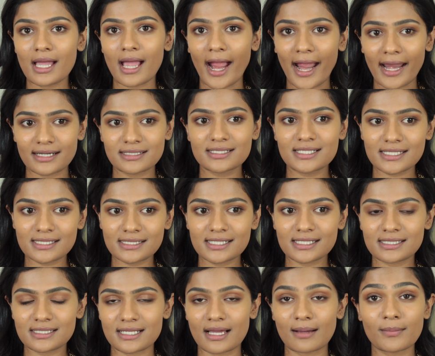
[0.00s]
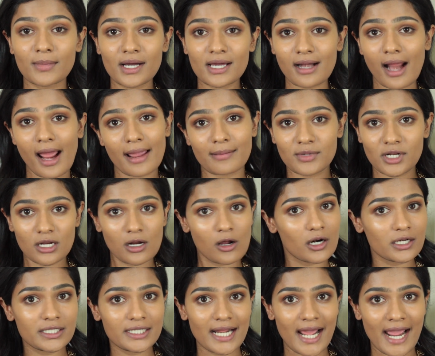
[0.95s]
and since it's summer, I'm a
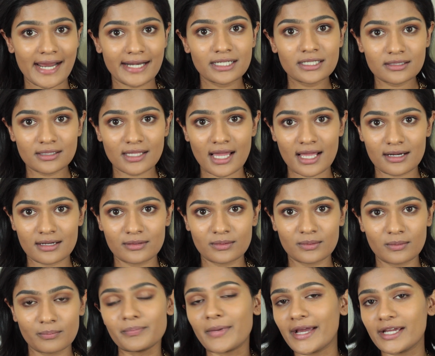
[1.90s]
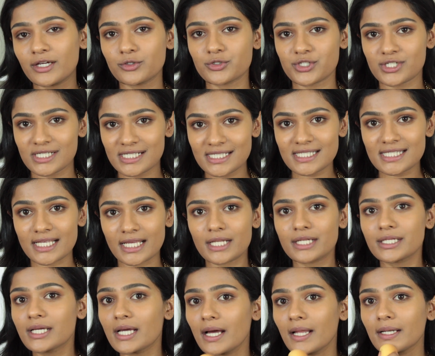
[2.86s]
lot tanned than my original
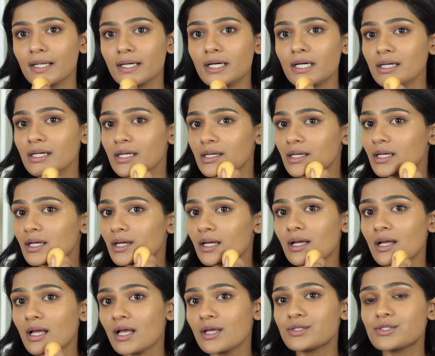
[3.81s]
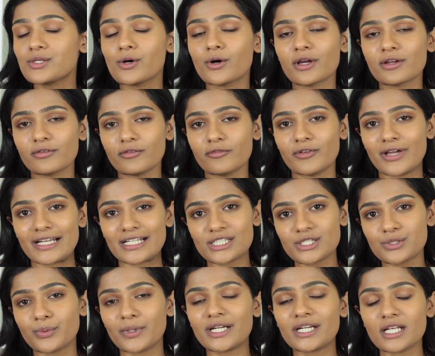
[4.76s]
skin color. So when
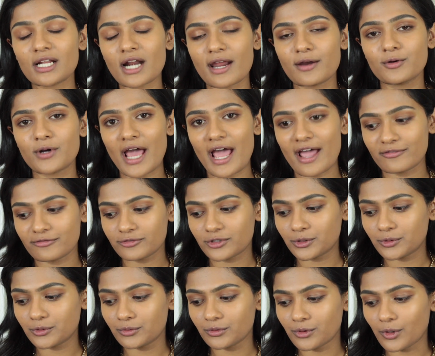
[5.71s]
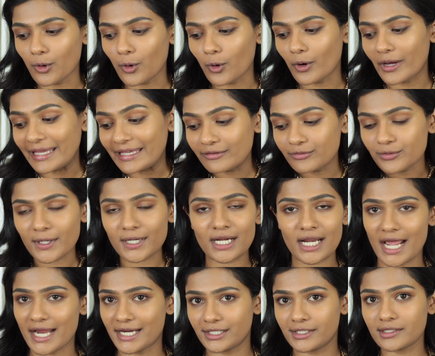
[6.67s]
it's winter, I would have to go
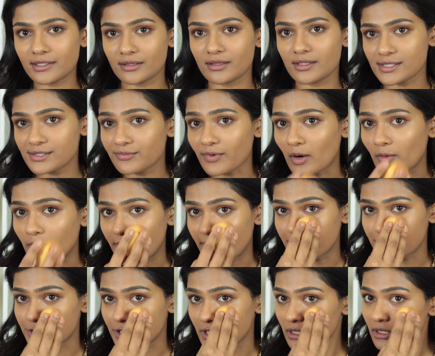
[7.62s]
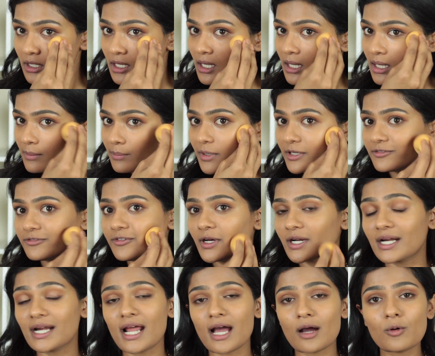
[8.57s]
even lighter in this foundation. But
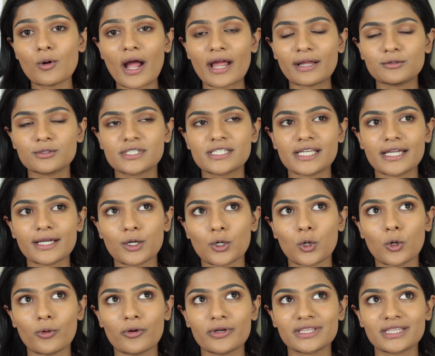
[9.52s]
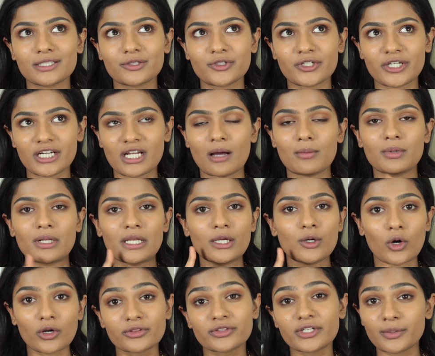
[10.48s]
for now, I would say go with
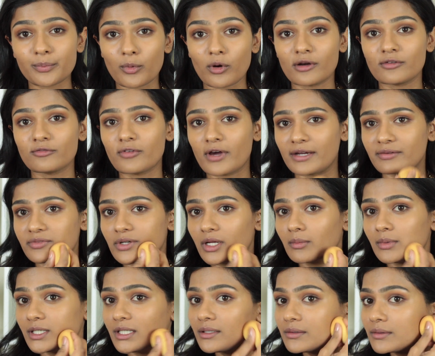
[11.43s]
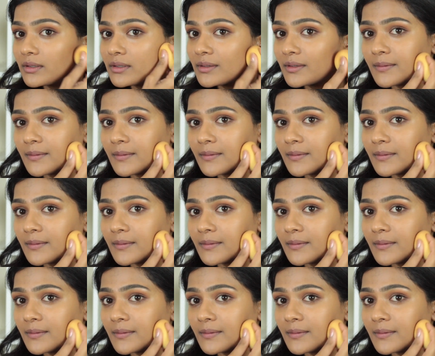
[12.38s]
3W or 3.5W.